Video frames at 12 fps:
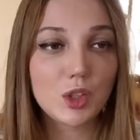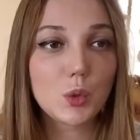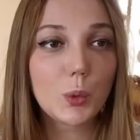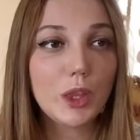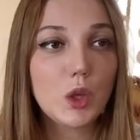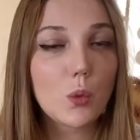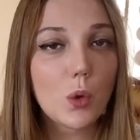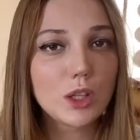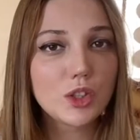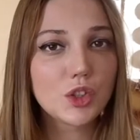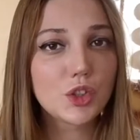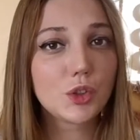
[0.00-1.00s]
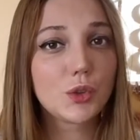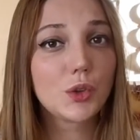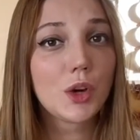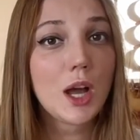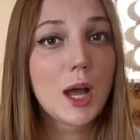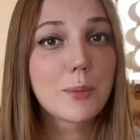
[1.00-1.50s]
when you want to
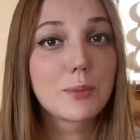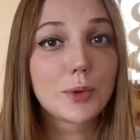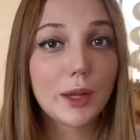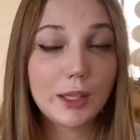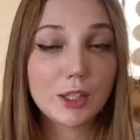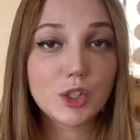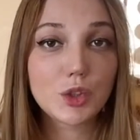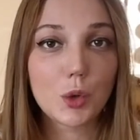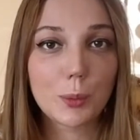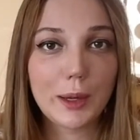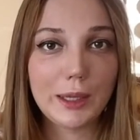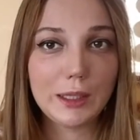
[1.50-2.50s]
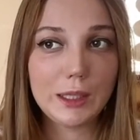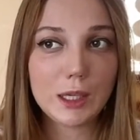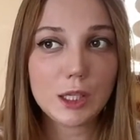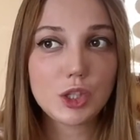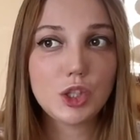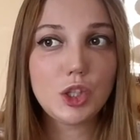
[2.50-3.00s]
brainstorm
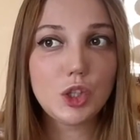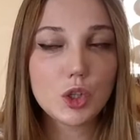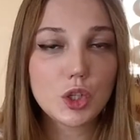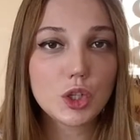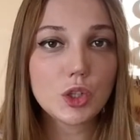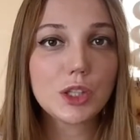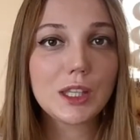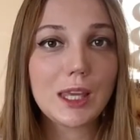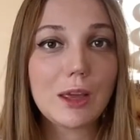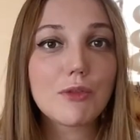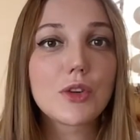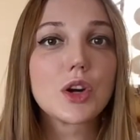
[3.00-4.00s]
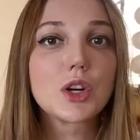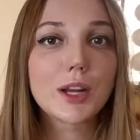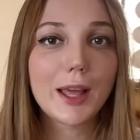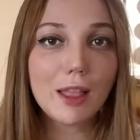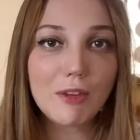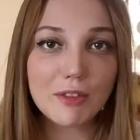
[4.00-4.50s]
ideas, you should give
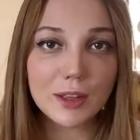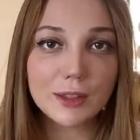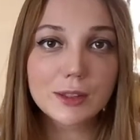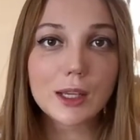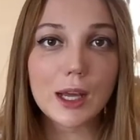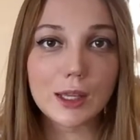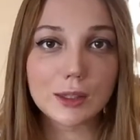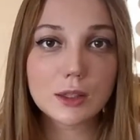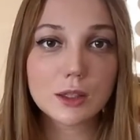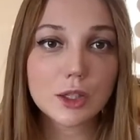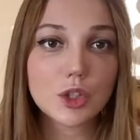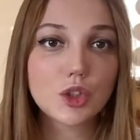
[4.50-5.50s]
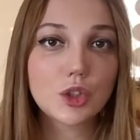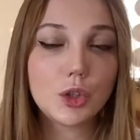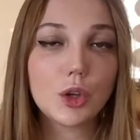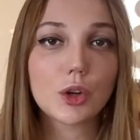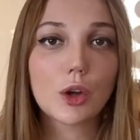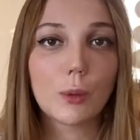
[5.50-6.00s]
relevant answers to
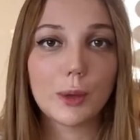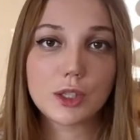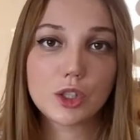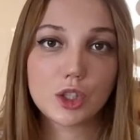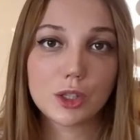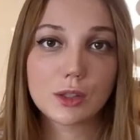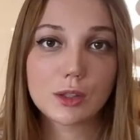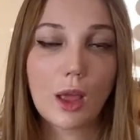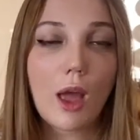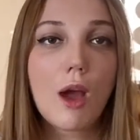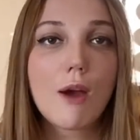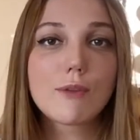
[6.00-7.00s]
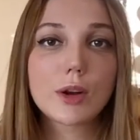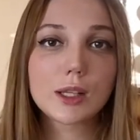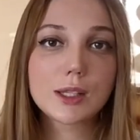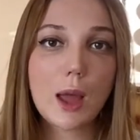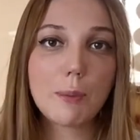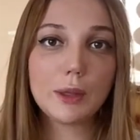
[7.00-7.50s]
your questions. For
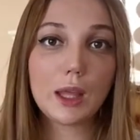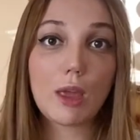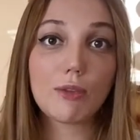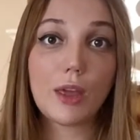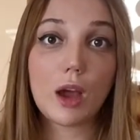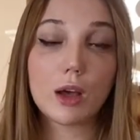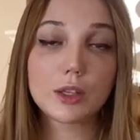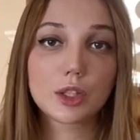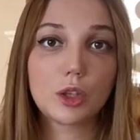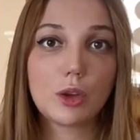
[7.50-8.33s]
example, if they ask you